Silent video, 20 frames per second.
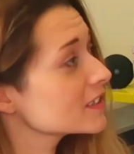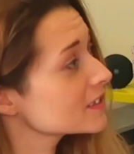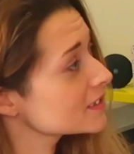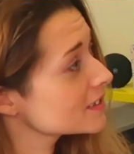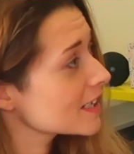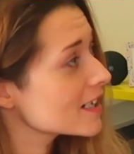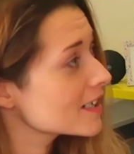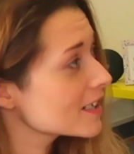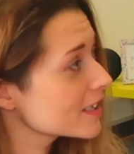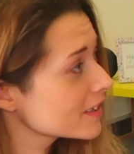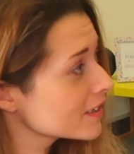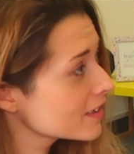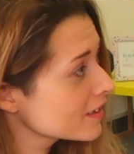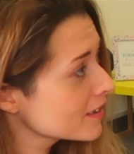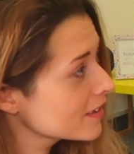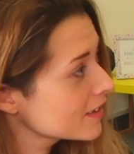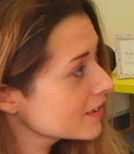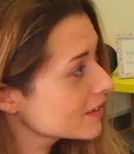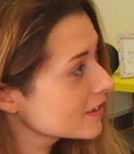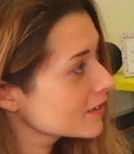that I
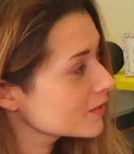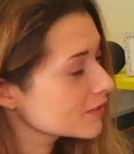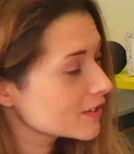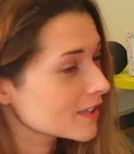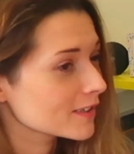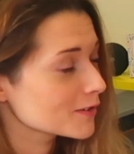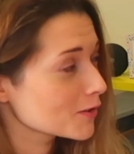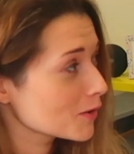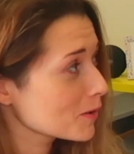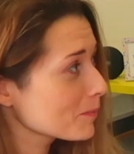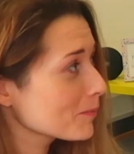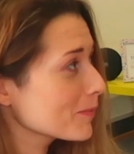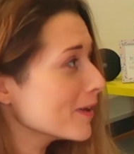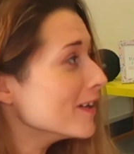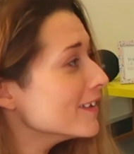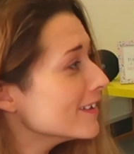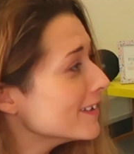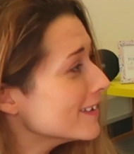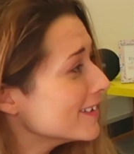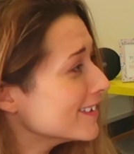have set up,
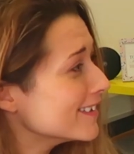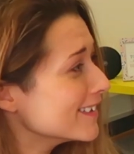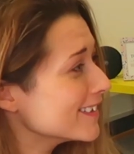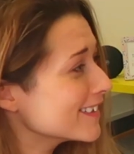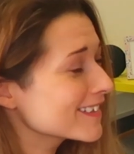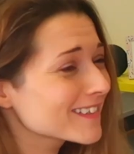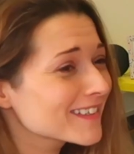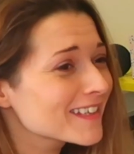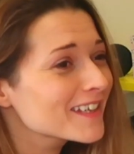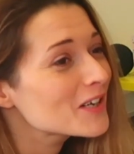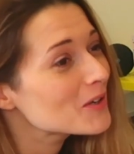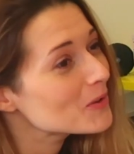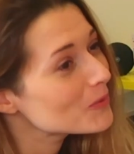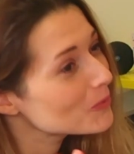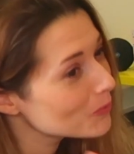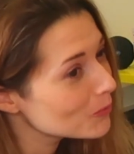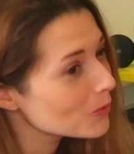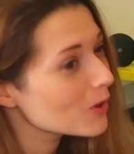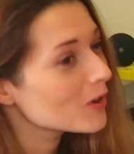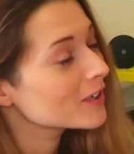
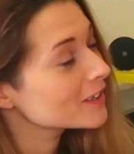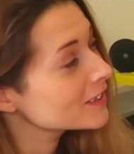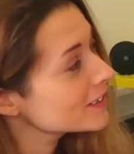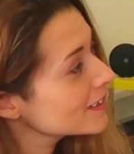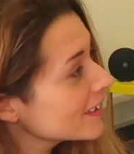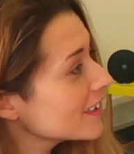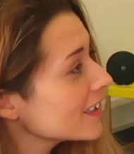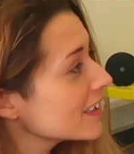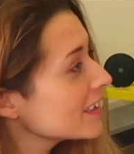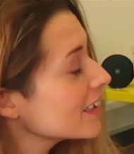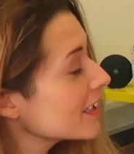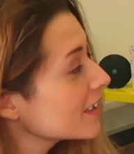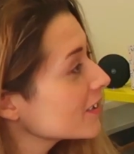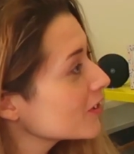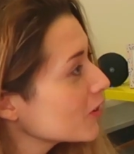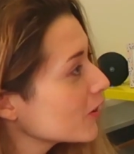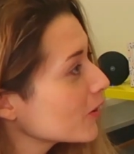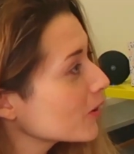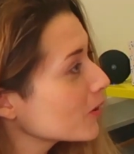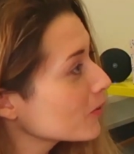one, I let
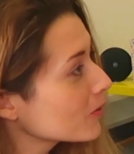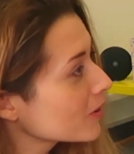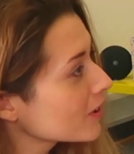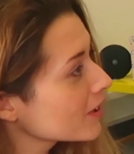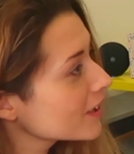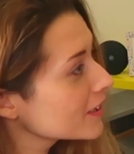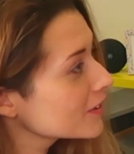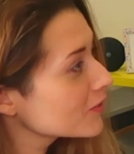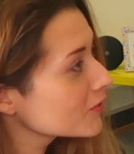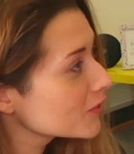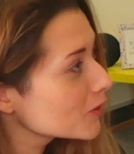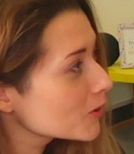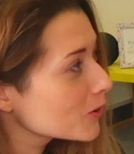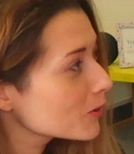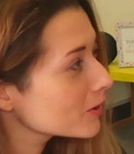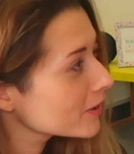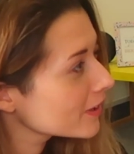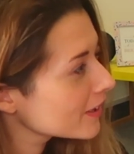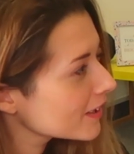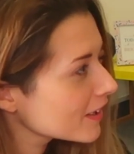you kind of do all the
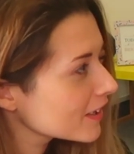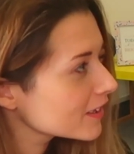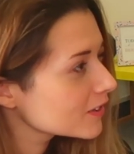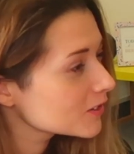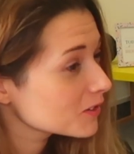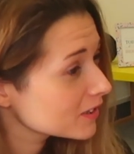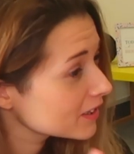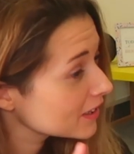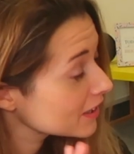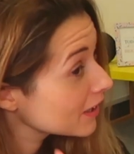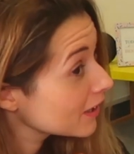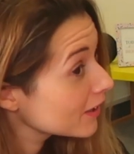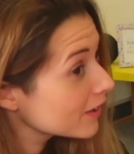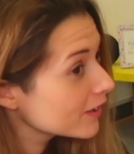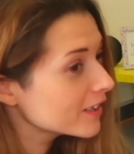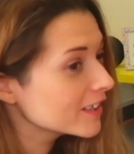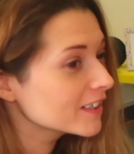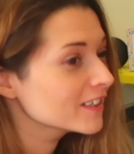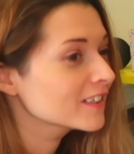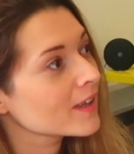things so I could
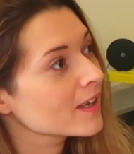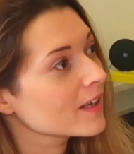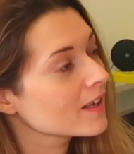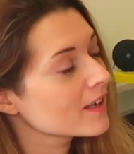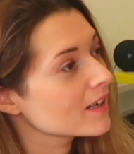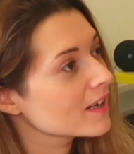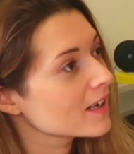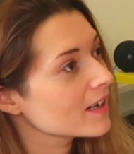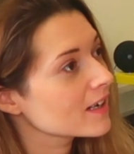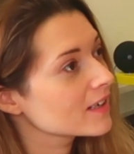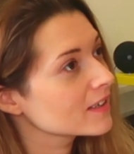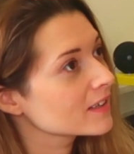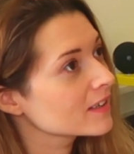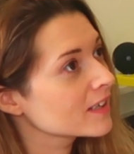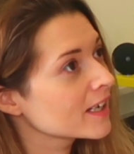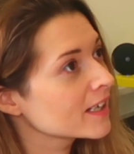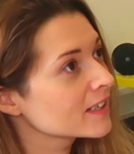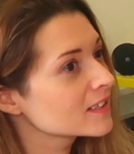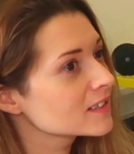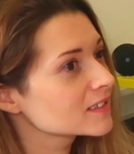learn. And then
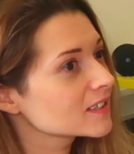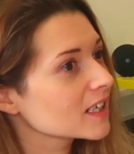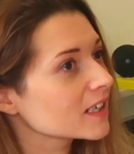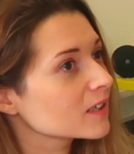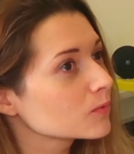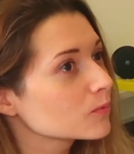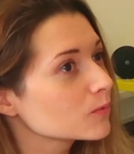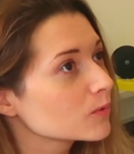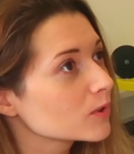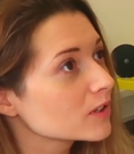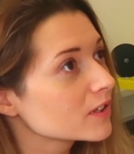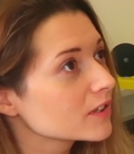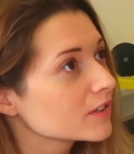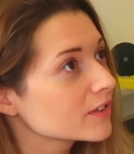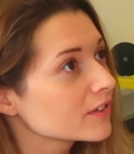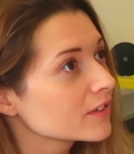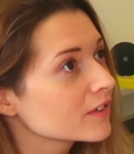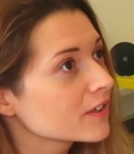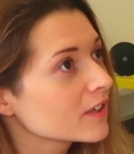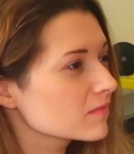the second one,
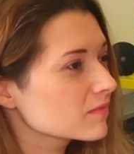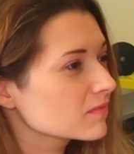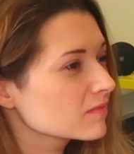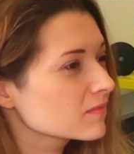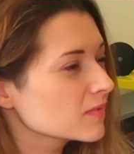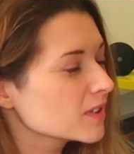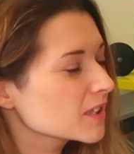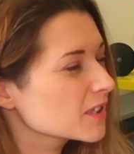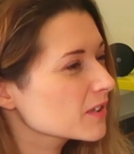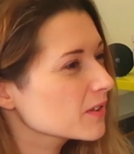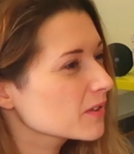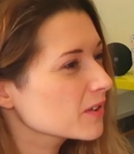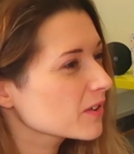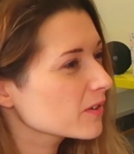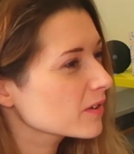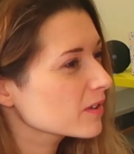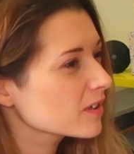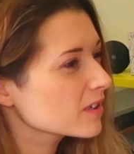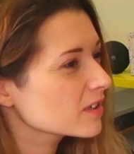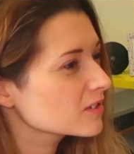I don't know,
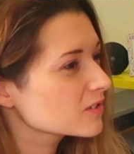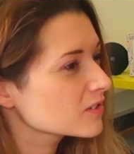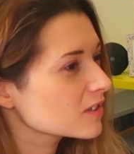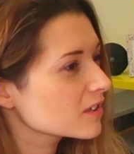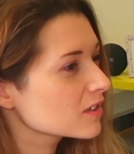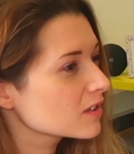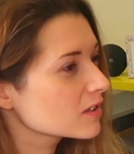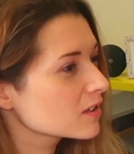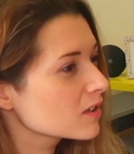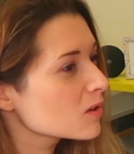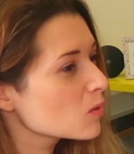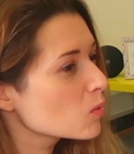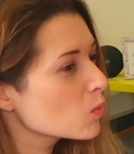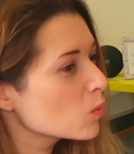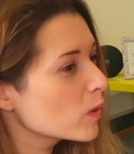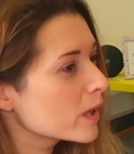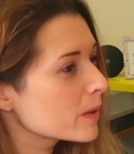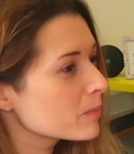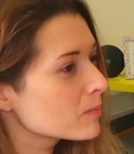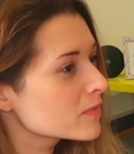I just kind of got
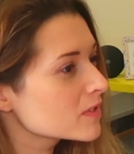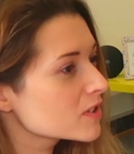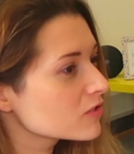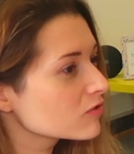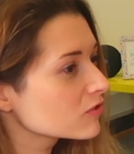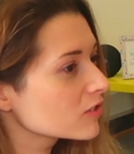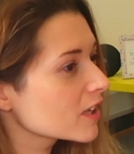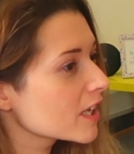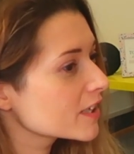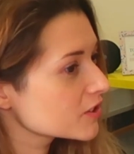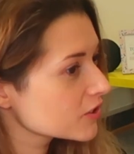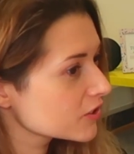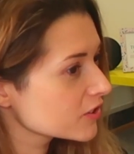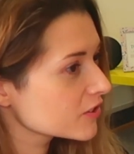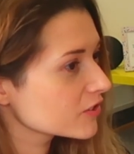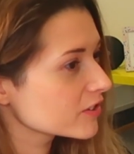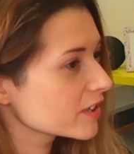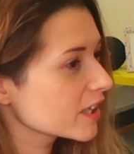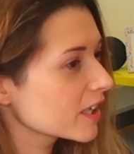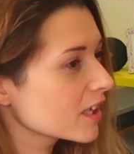whim to register
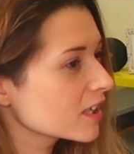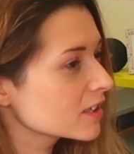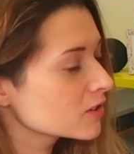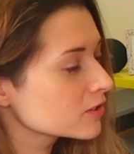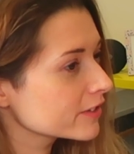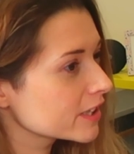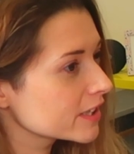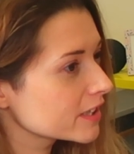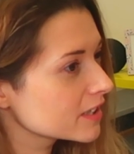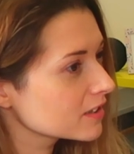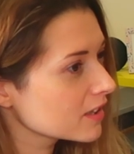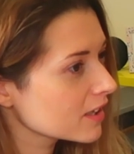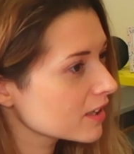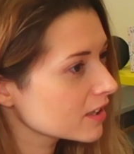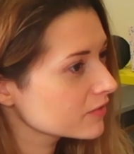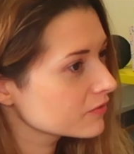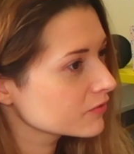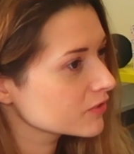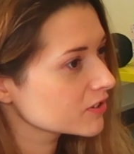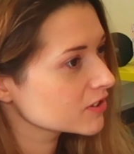it. I'd already kind of
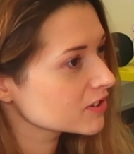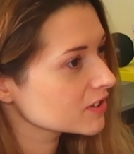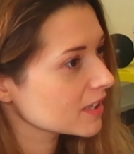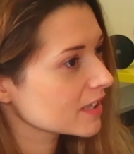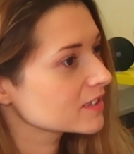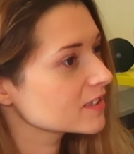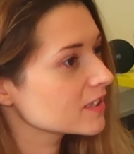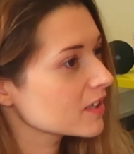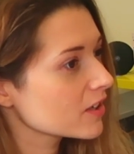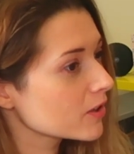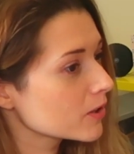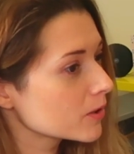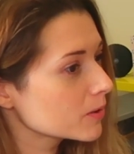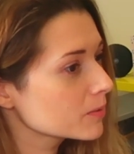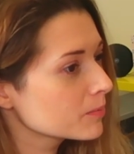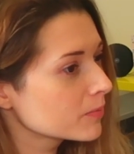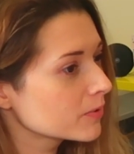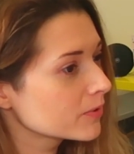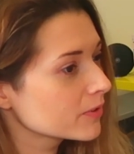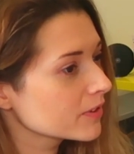set it up.
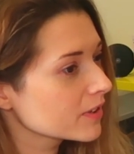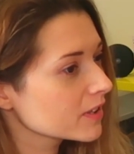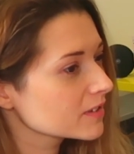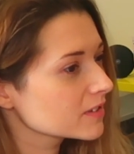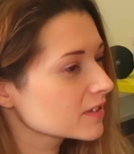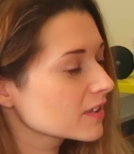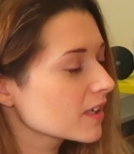That's